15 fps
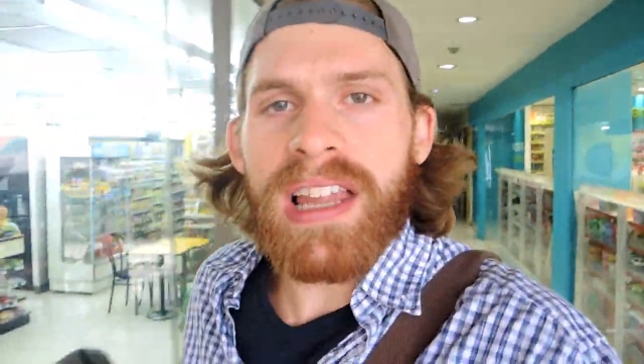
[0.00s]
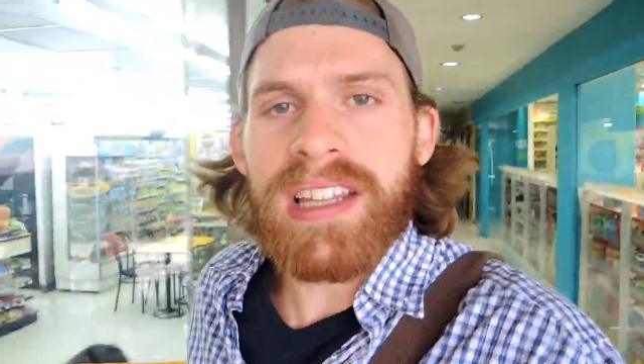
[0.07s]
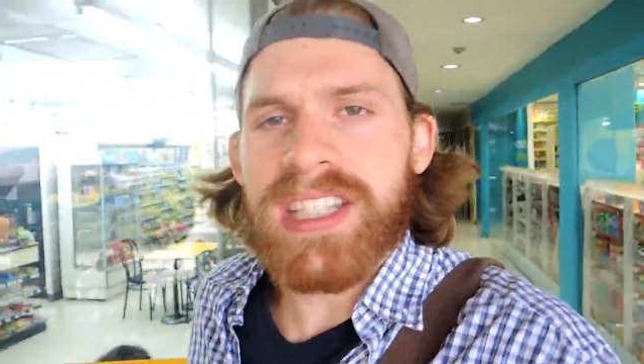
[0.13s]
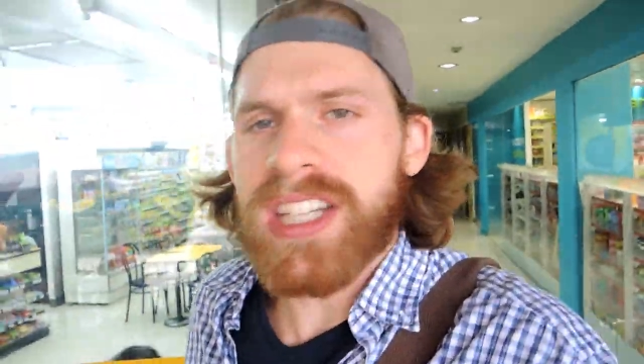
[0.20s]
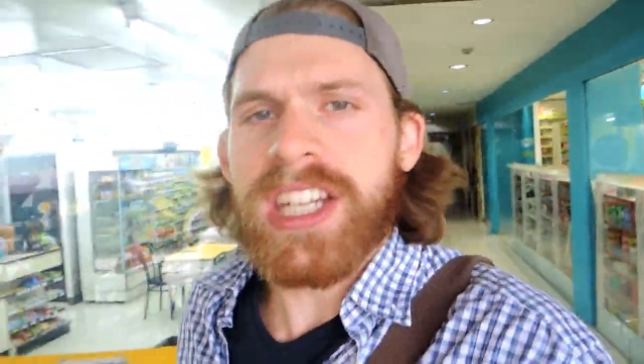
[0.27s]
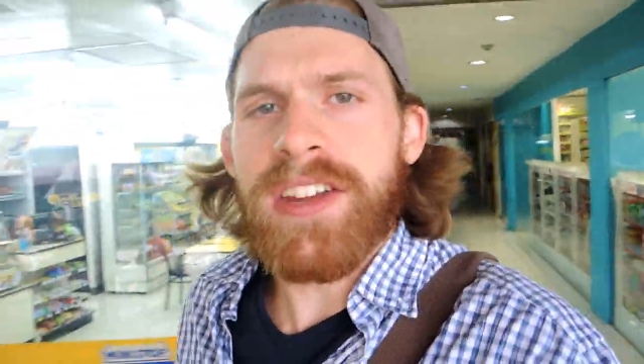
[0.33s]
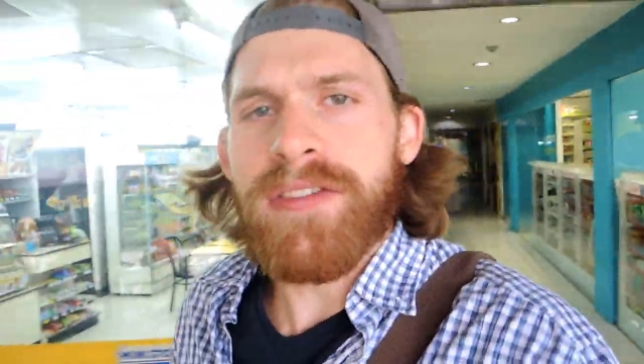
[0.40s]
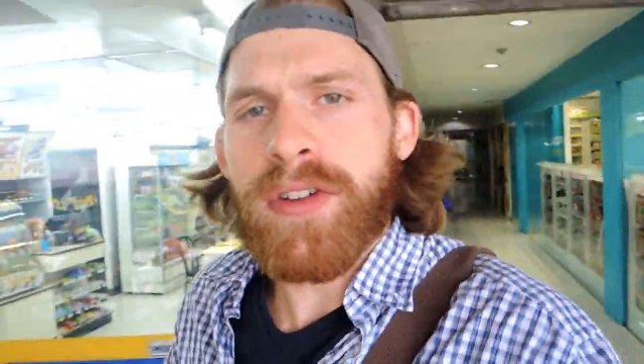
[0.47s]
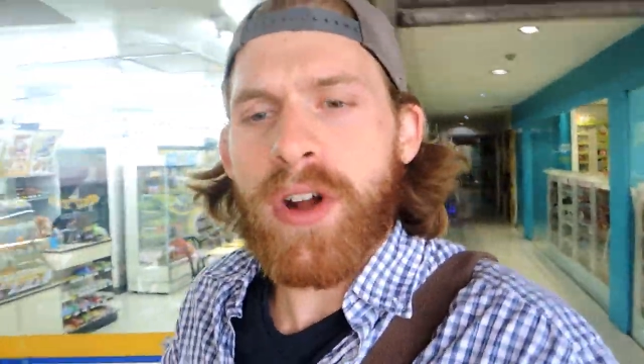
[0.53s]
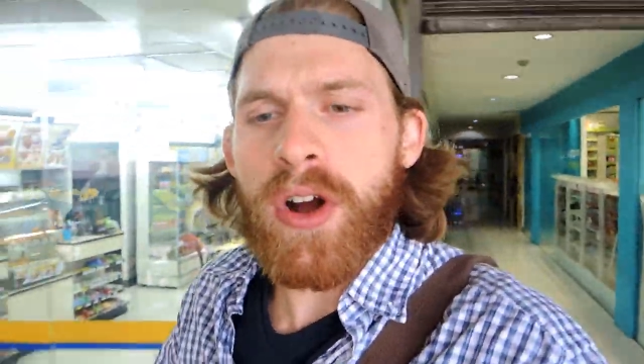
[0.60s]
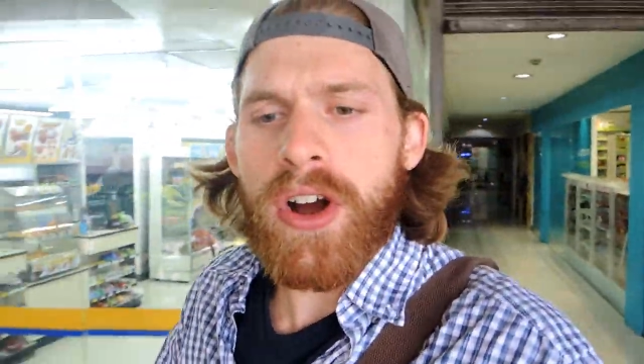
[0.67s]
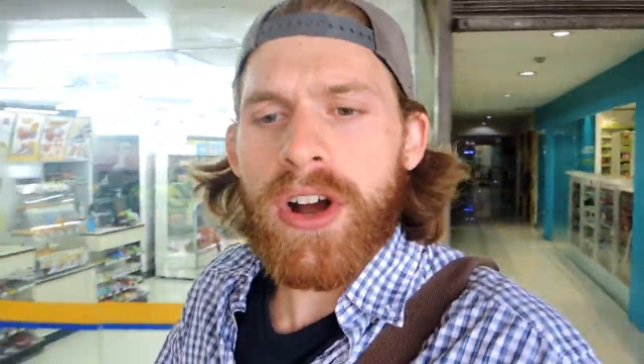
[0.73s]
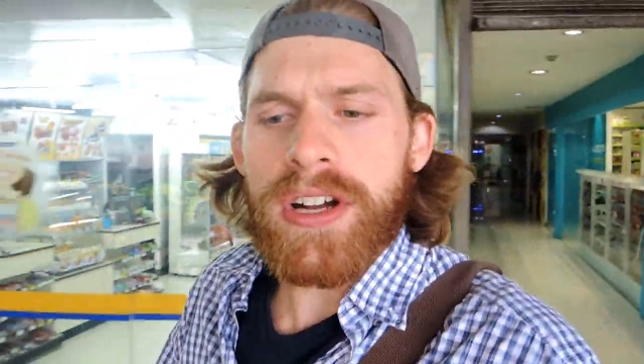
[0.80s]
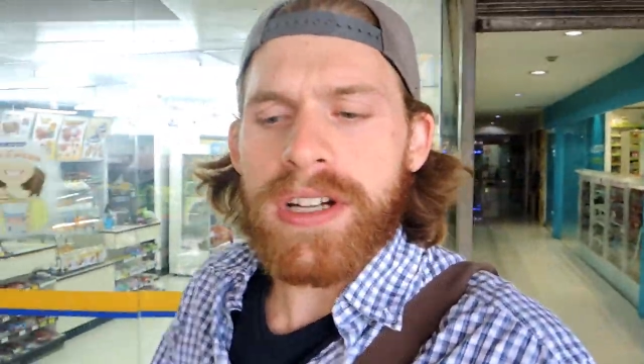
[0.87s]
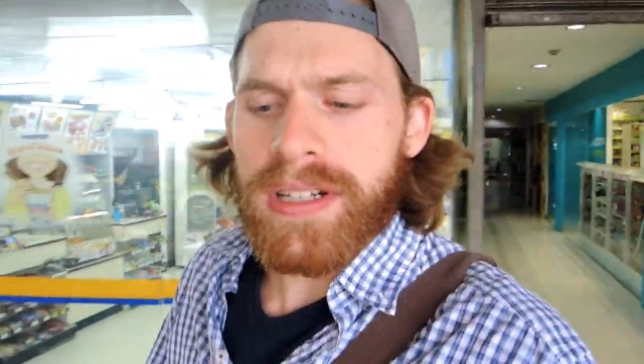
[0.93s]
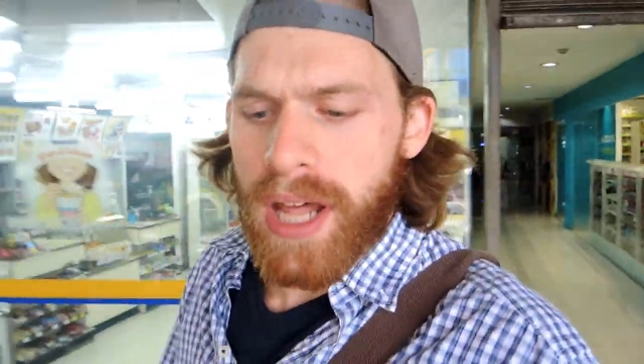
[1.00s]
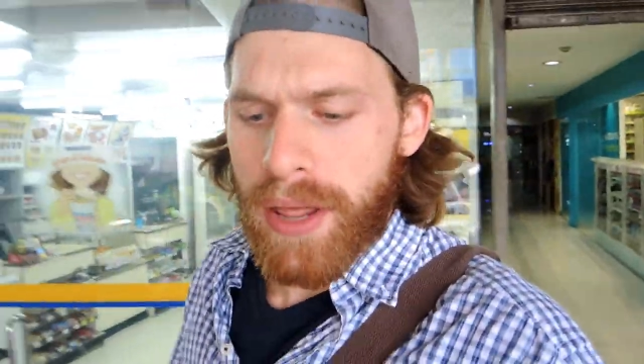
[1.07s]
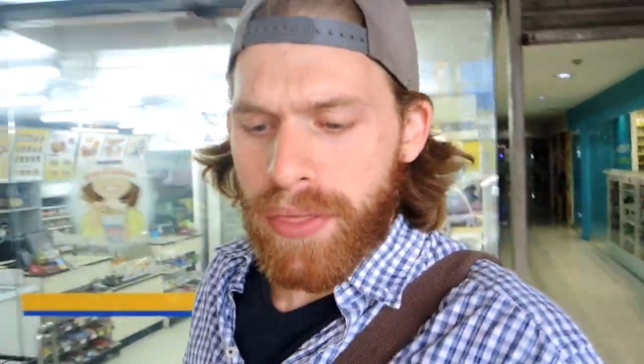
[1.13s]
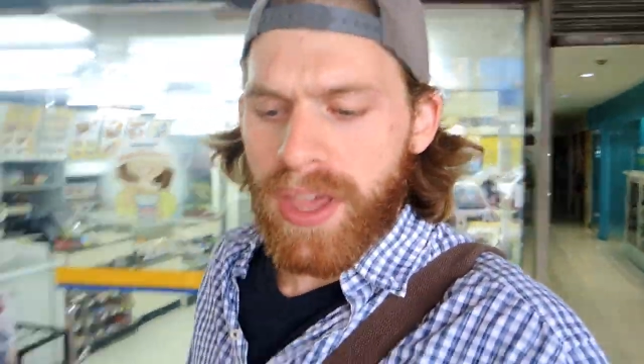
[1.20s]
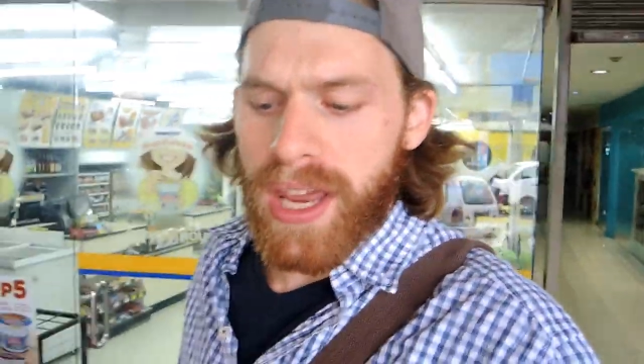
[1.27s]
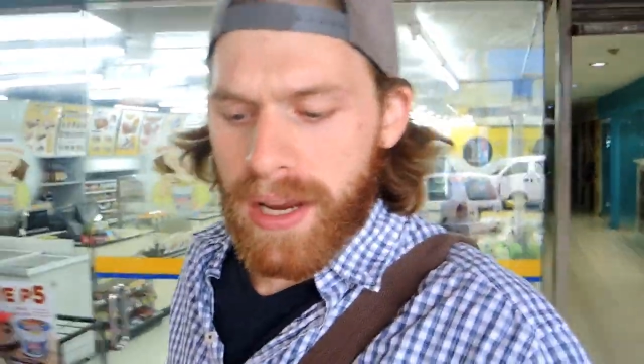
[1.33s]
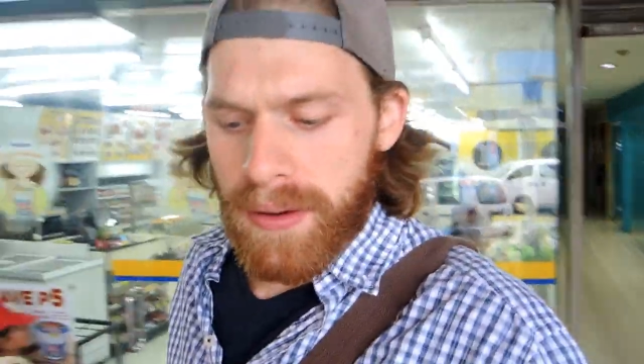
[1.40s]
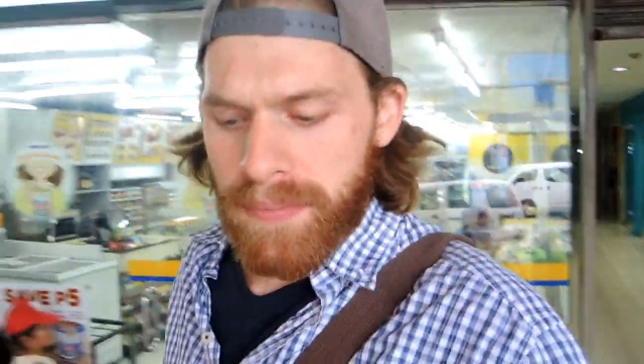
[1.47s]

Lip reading: It didn't even hurt, nothing.